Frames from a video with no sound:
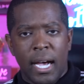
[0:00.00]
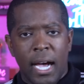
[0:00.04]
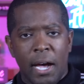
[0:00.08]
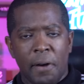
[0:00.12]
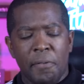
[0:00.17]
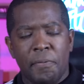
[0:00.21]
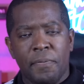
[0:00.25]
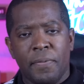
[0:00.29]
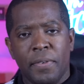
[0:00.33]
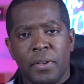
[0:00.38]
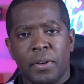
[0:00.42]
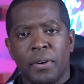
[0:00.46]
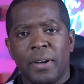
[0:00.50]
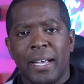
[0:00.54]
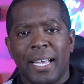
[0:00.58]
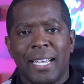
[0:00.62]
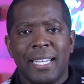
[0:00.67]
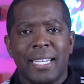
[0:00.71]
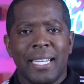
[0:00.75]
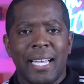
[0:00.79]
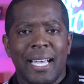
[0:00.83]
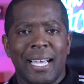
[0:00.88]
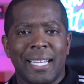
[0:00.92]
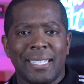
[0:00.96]
I feel
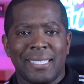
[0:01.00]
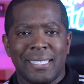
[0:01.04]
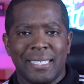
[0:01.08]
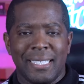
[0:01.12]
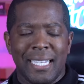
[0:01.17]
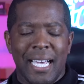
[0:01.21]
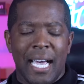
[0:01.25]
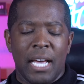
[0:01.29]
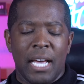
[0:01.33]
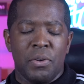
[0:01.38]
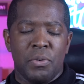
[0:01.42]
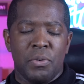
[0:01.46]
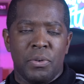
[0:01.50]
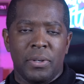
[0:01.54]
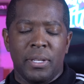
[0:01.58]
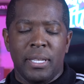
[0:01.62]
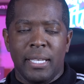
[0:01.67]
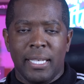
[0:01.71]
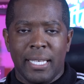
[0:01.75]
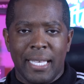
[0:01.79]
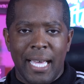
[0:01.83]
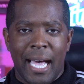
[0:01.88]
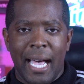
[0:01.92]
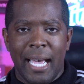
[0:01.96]
ha- has not
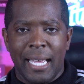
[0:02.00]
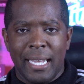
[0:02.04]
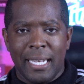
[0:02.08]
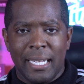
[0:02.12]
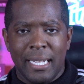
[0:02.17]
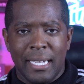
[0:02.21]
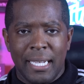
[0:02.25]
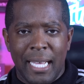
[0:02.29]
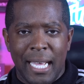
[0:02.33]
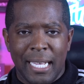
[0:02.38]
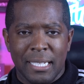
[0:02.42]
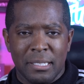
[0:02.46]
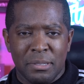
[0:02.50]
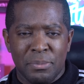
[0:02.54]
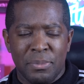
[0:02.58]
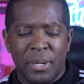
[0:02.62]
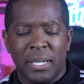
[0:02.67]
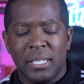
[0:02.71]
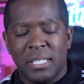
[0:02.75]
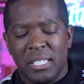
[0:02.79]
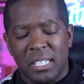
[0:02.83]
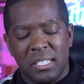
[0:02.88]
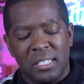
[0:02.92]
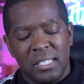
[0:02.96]
really gotten as
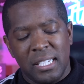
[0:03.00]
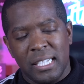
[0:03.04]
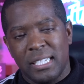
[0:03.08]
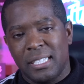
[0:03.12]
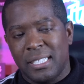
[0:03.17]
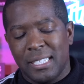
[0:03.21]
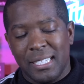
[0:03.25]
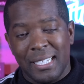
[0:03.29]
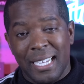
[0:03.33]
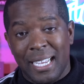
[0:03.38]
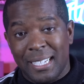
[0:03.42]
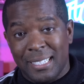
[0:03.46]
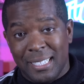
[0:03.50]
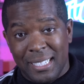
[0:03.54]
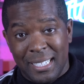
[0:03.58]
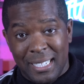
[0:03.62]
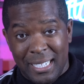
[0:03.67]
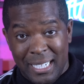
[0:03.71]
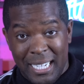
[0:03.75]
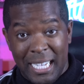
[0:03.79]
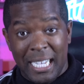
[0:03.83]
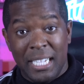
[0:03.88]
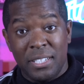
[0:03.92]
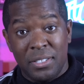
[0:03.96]
much attention as it
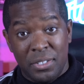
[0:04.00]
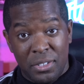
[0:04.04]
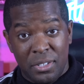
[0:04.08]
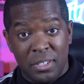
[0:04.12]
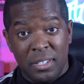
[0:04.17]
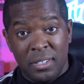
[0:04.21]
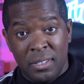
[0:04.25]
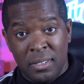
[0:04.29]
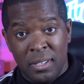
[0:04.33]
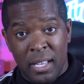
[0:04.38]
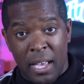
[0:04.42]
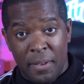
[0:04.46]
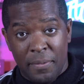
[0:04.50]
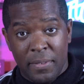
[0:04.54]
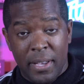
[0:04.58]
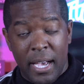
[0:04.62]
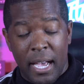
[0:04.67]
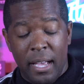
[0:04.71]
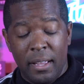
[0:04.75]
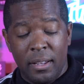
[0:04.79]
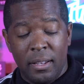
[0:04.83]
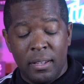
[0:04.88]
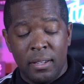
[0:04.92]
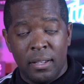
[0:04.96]
needs to have
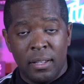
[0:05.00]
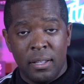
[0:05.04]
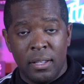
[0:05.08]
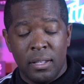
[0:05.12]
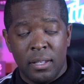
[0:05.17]
gotten